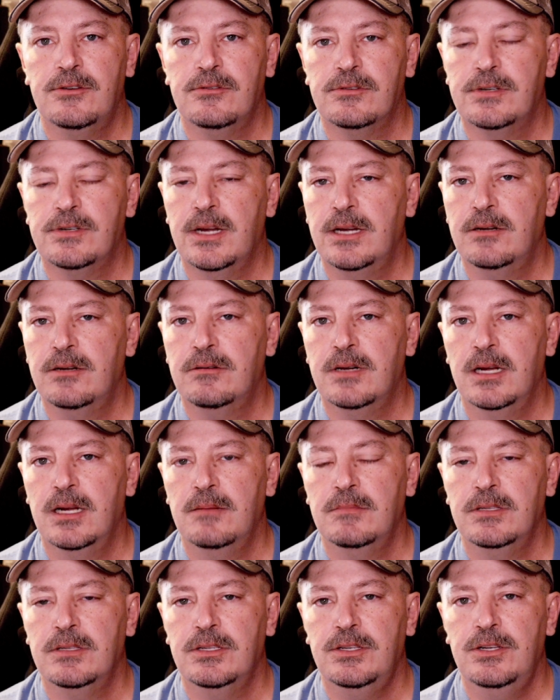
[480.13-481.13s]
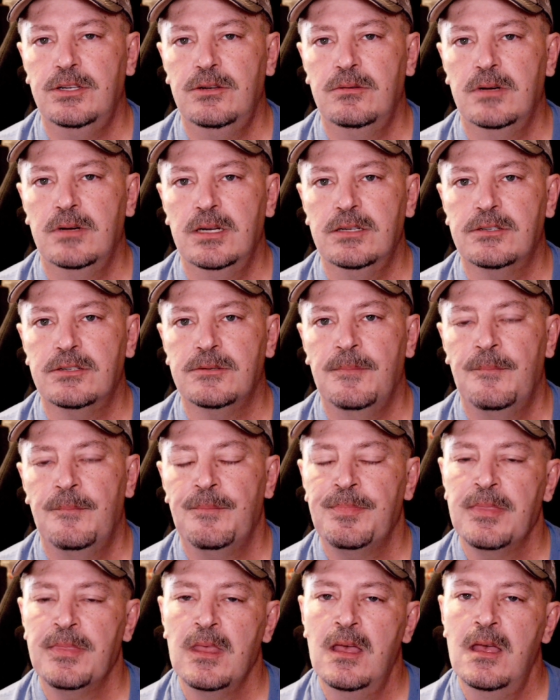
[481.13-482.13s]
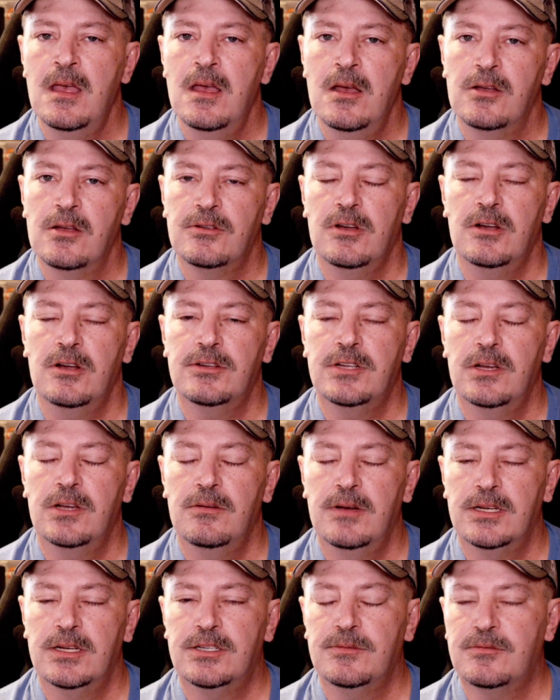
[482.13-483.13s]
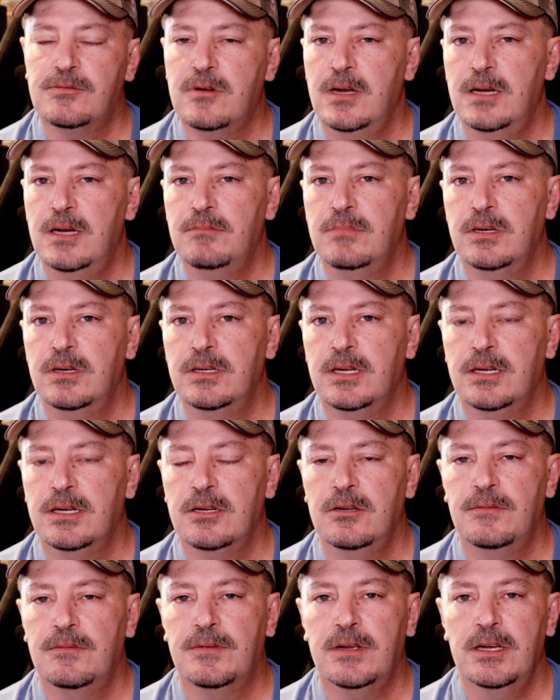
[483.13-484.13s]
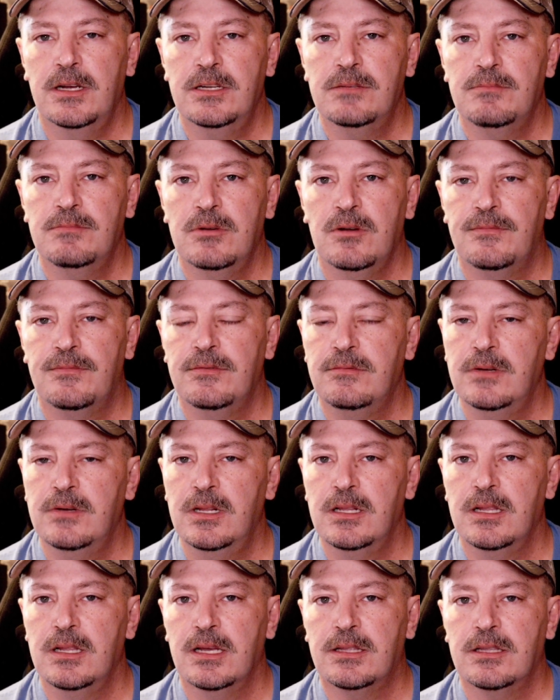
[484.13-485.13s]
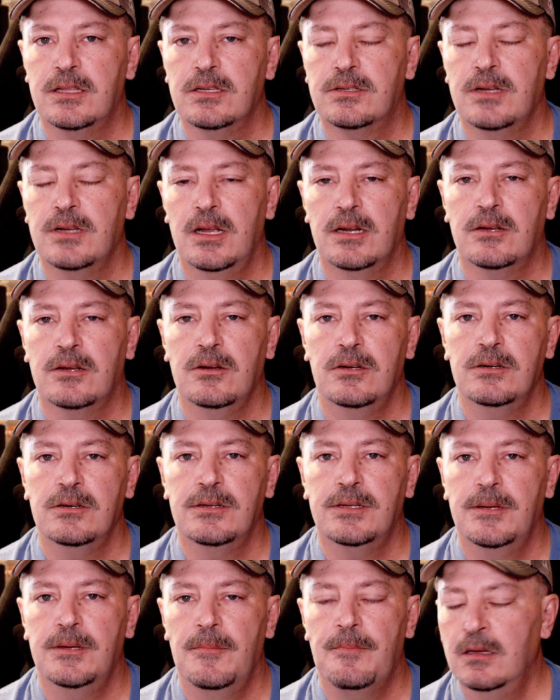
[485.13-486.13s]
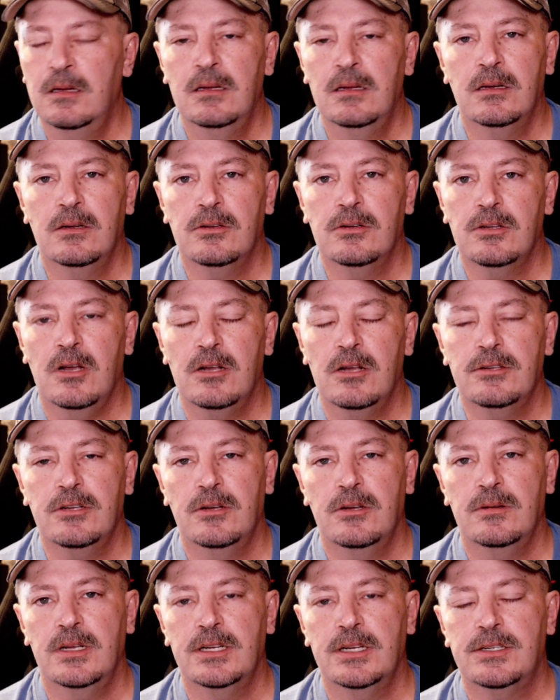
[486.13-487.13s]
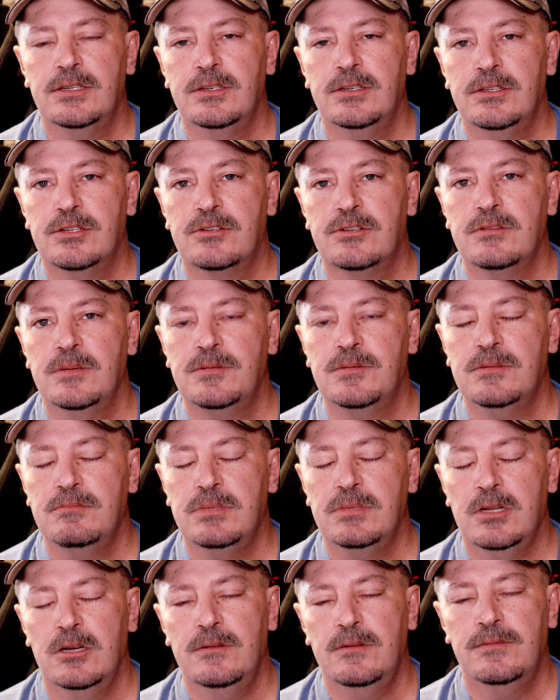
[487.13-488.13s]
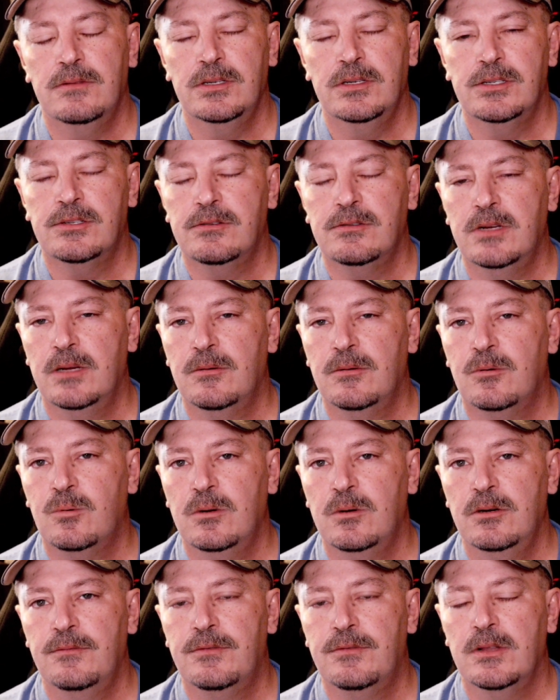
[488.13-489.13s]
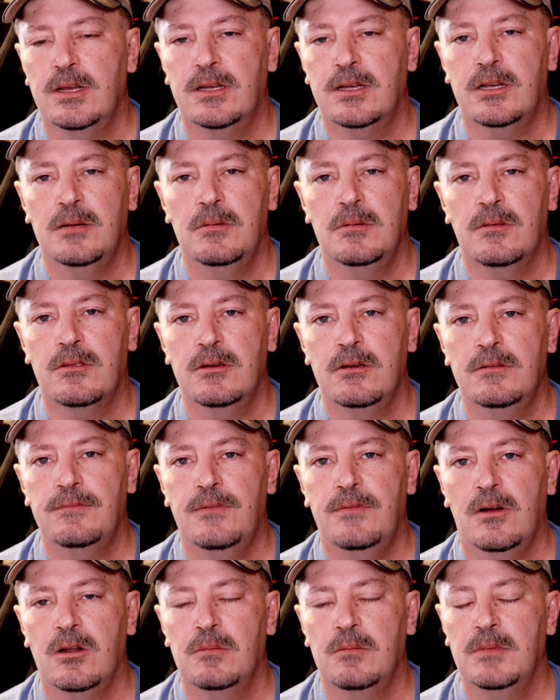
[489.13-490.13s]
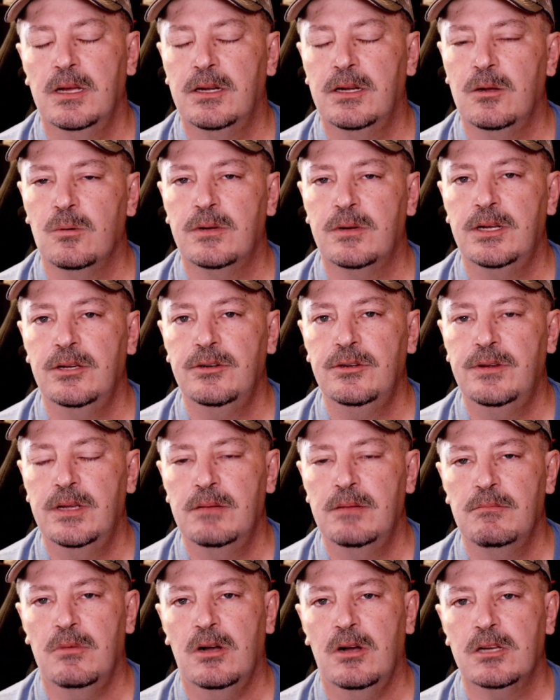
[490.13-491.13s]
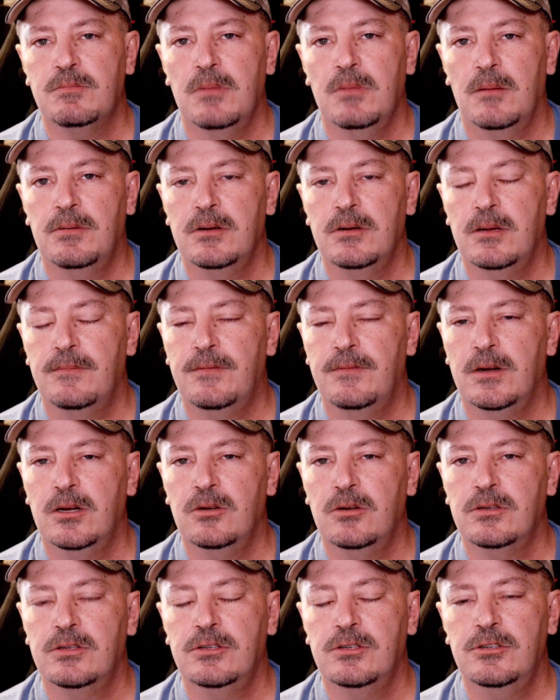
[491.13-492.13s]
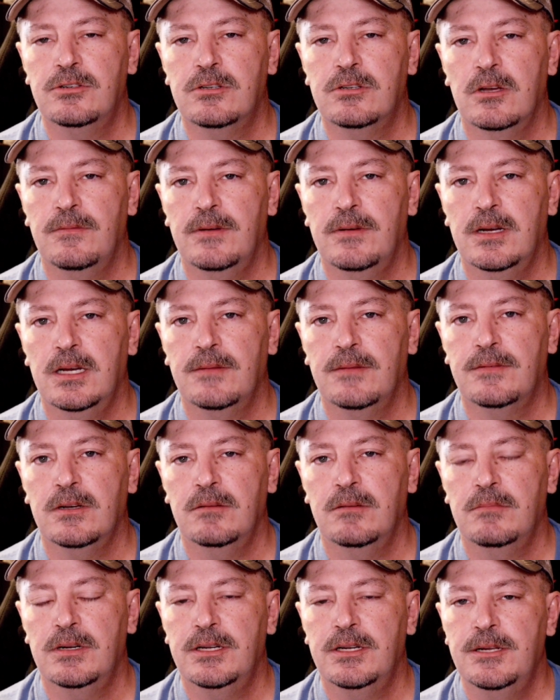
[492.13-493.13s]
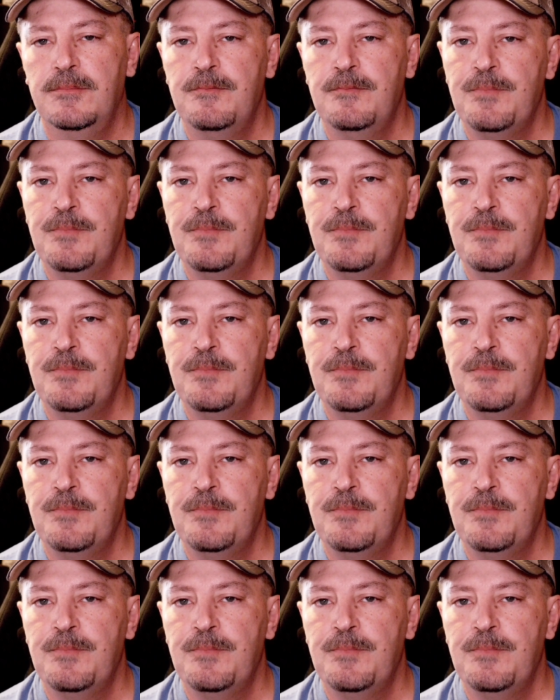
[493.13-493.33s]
Standard Time in the US. There's also a subscribe button, that notification bell if you really like this kind of content. There's also links in the description below for Instagram and Twitter if you'd like to come over there and follow me. I don't care your inbox, but I put up photos and new stuff I have coming in.